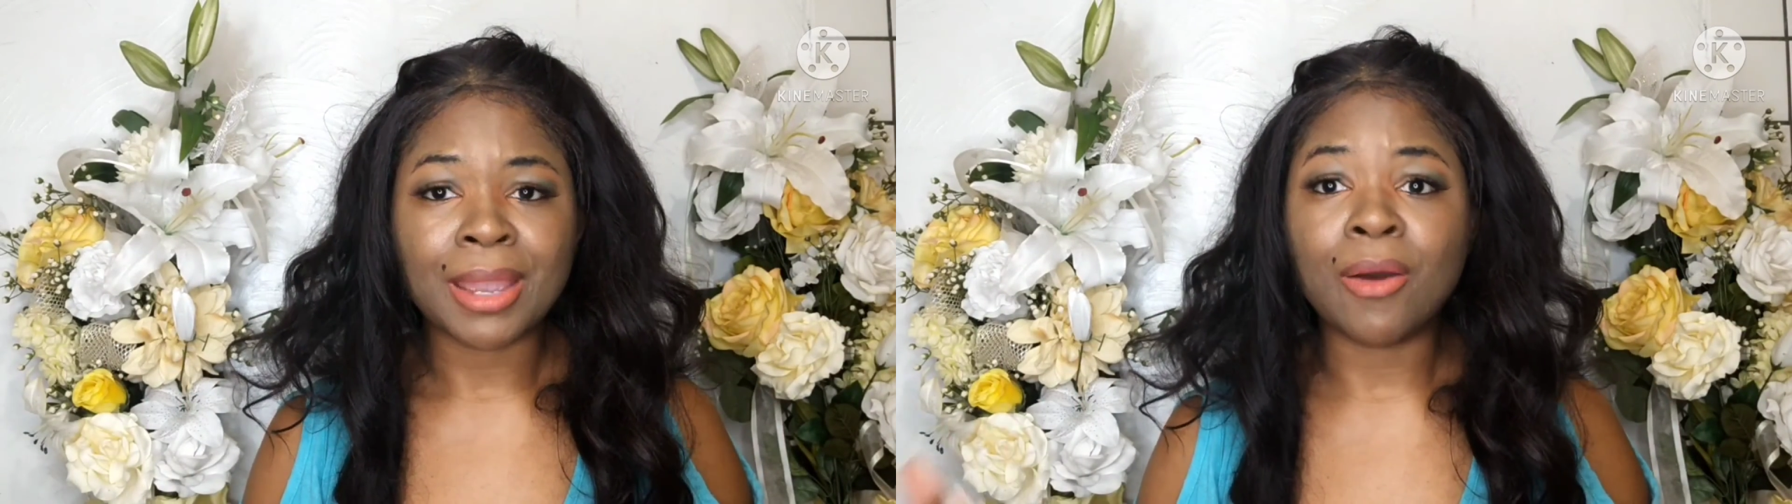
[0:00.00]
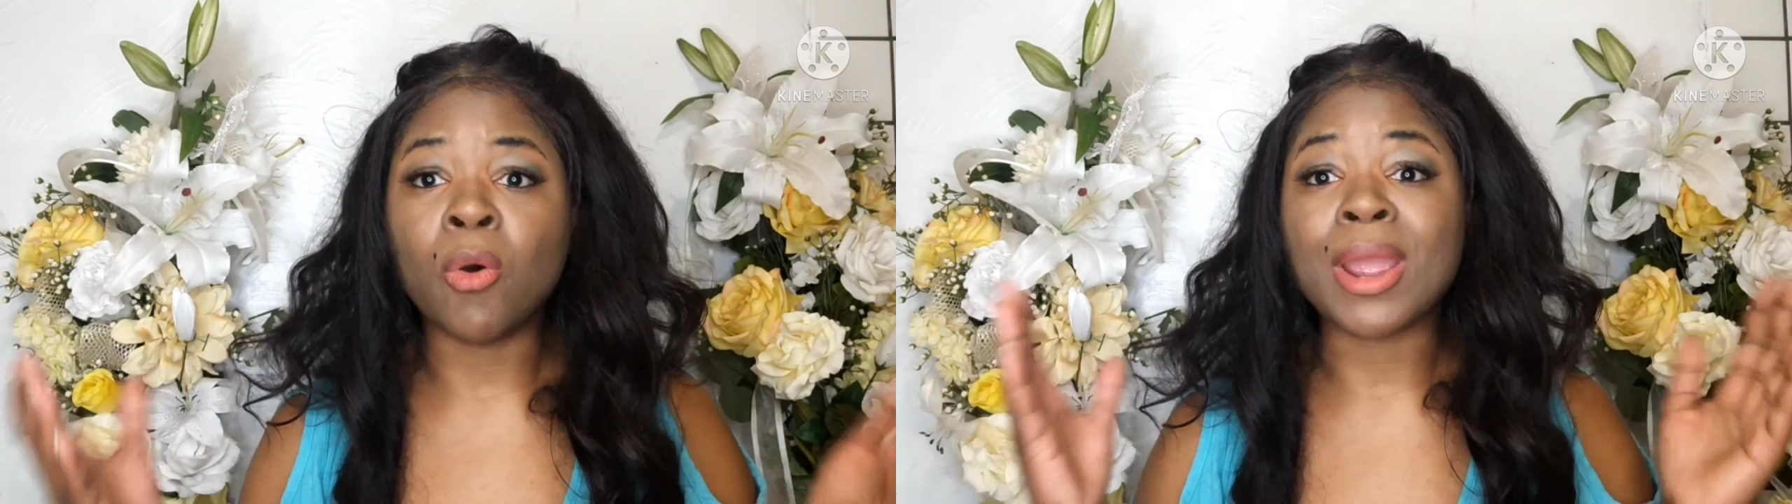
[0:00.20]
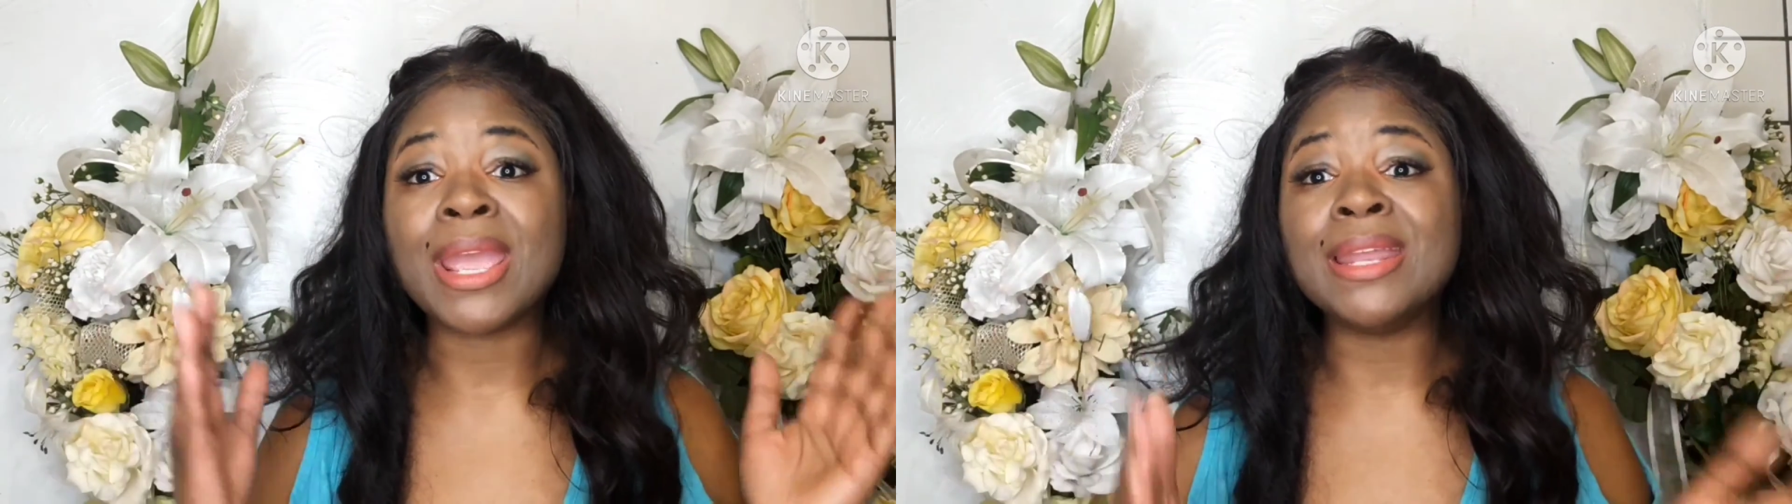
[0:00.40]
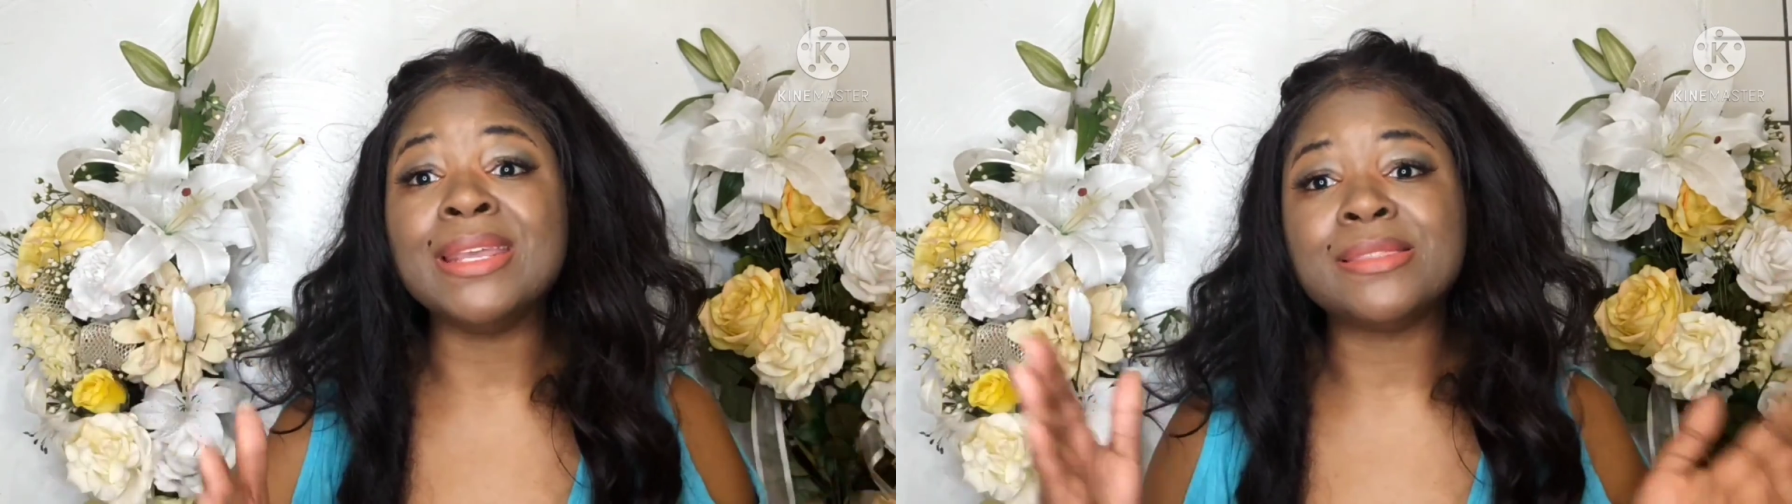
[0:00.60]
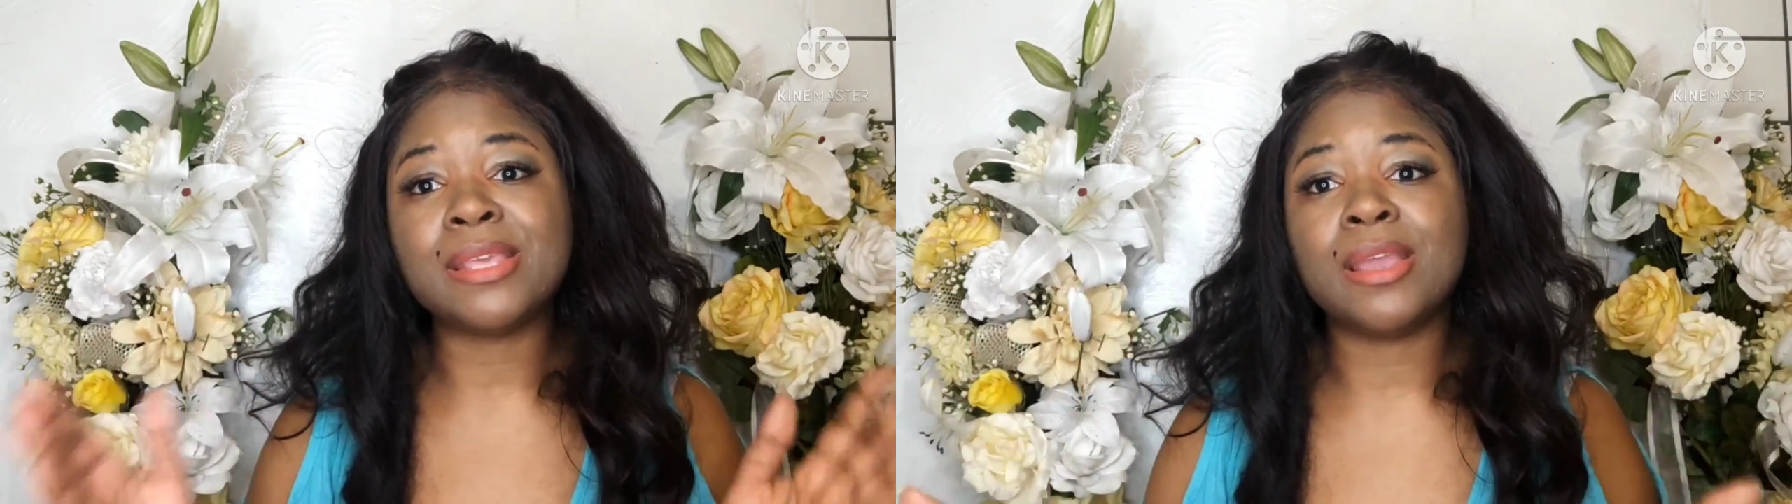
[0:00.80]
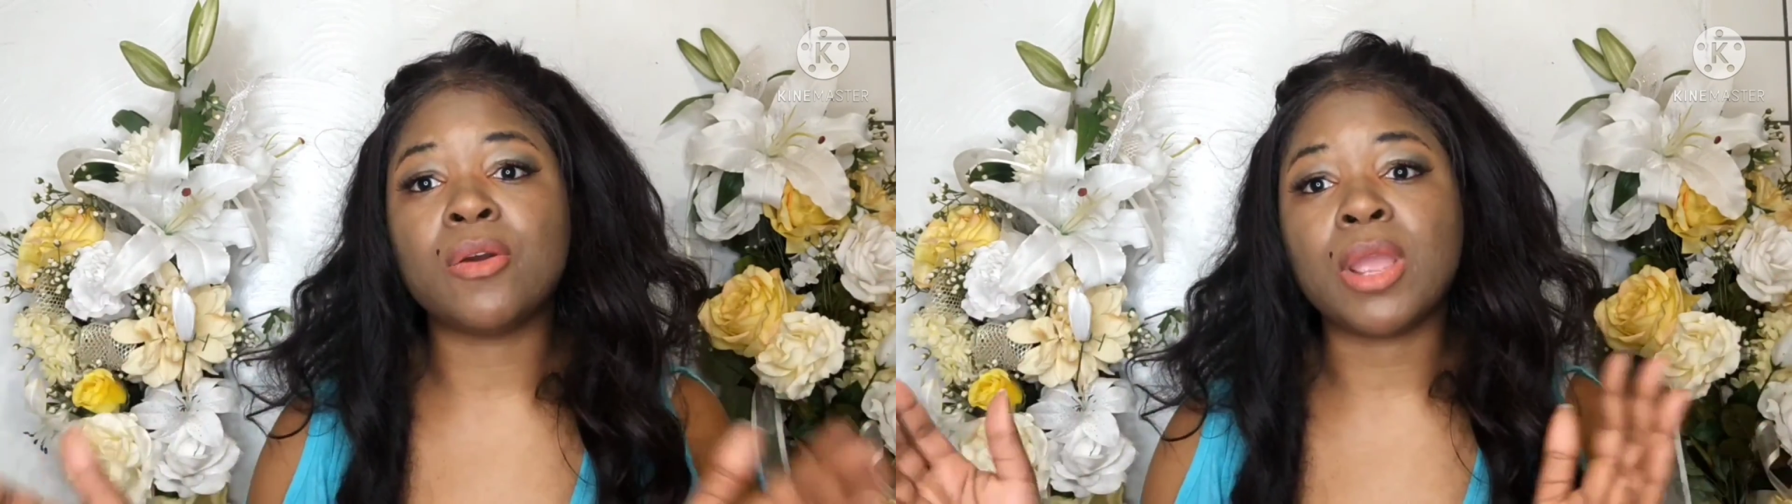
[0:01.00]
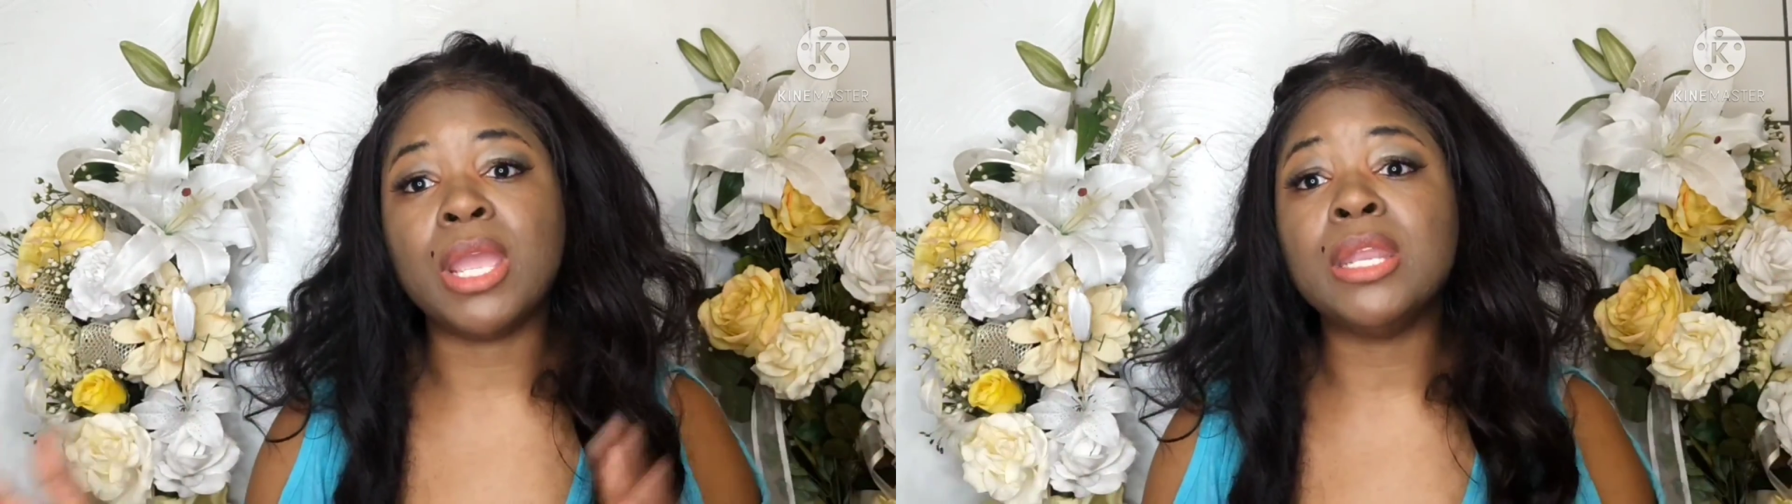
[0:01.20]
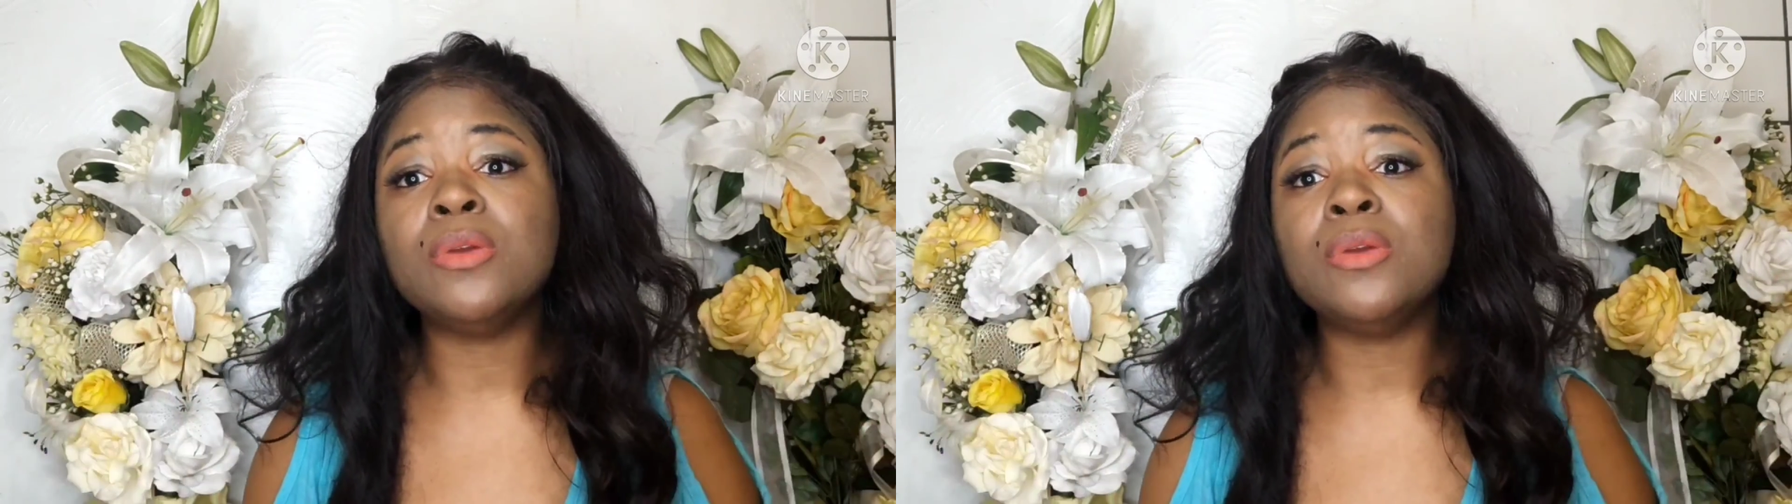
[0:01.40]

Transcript: anything or anyone